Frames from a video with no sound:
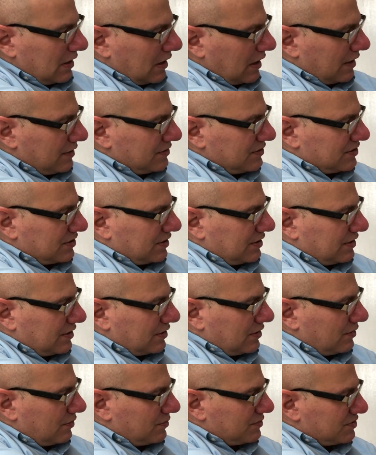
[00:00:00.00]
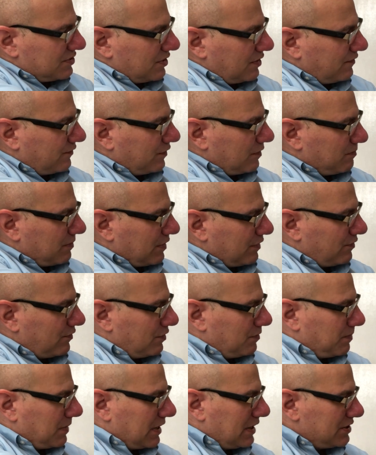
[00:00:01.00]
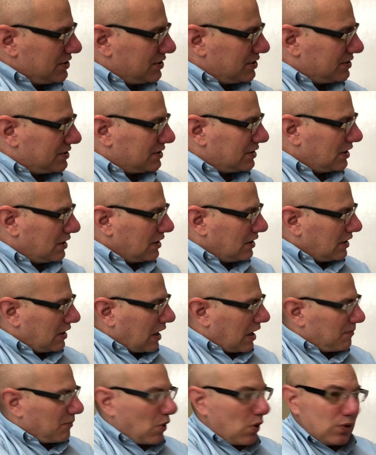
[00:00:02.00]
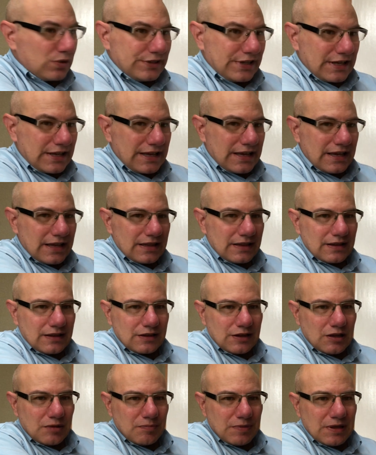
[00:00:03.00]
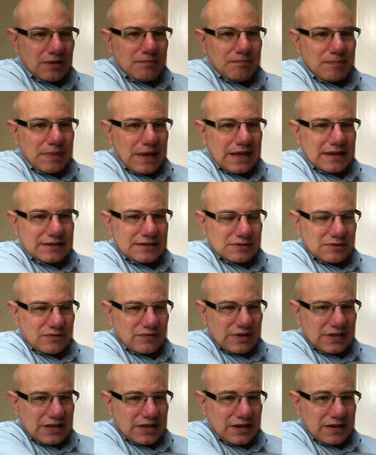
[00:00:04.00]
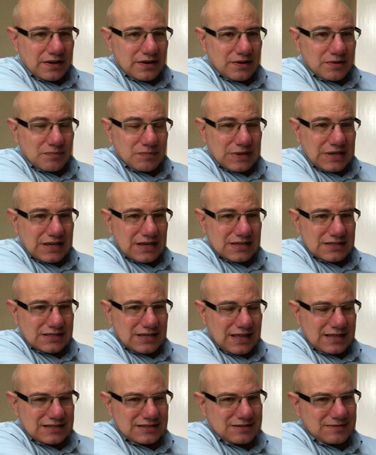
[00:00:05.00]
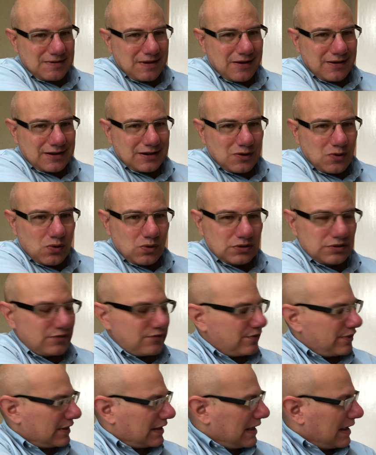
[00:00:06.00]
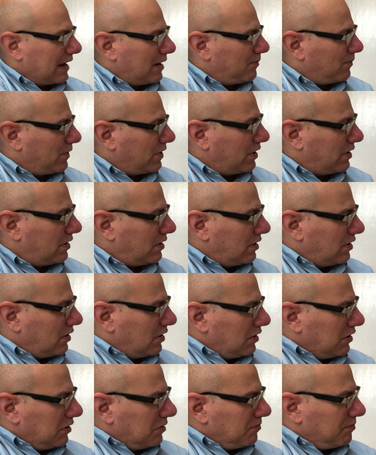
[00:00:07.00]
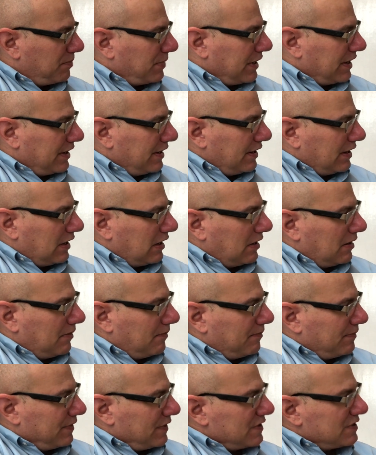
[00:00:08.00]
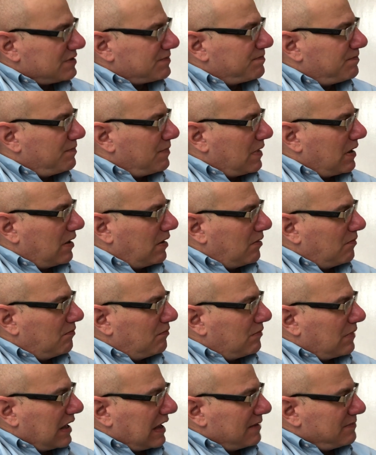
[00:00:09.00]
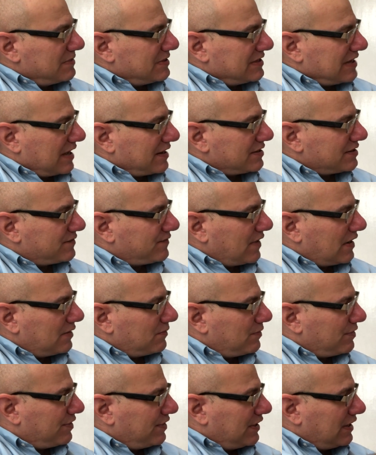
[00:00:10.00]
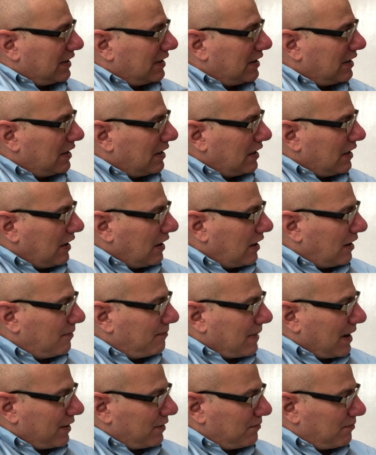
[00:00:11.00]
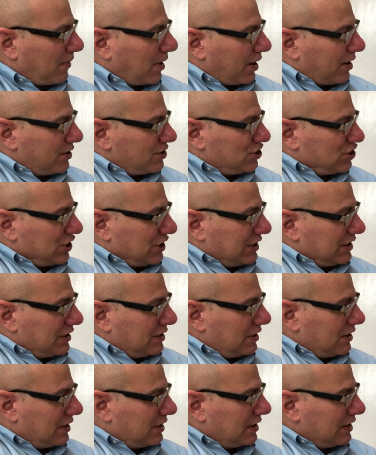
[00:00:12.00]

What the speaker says: I'm just gonna go start flipping through the pages. I'm holding it a little bit bent over here because that's how I can hold it for the camera. But I'm satisfied with the amount of margin